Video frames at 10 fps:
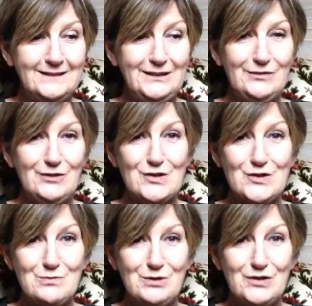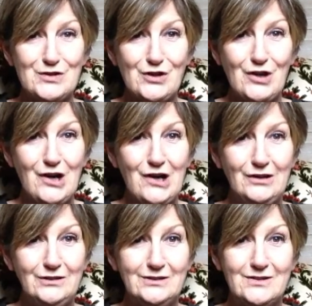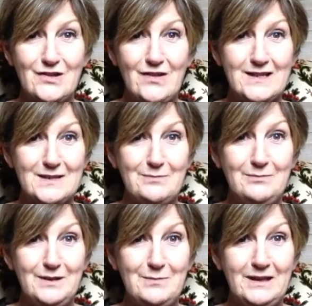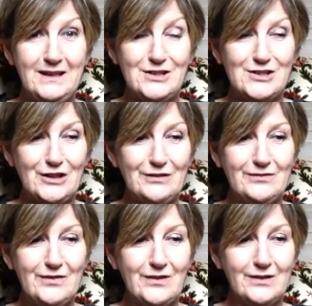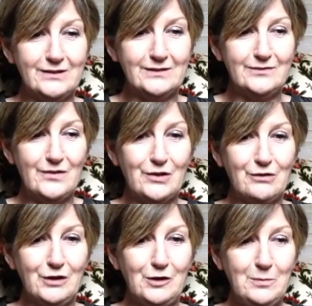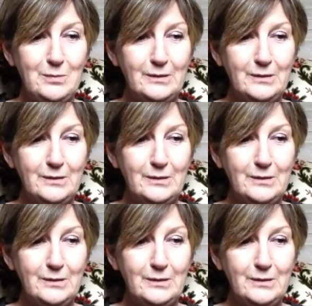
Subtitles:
you've got someone to call. So that's a big issue for the group.